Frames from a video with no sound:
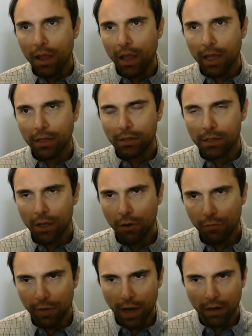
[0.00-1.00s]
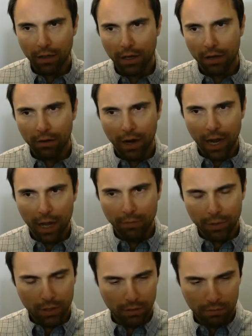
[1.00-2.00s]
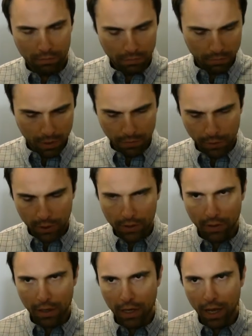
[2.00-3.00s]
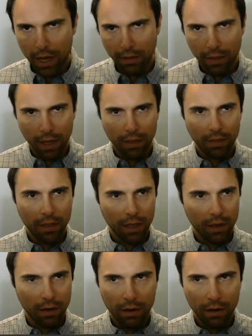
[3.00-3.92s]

And so finally it grabs the verse of the day and then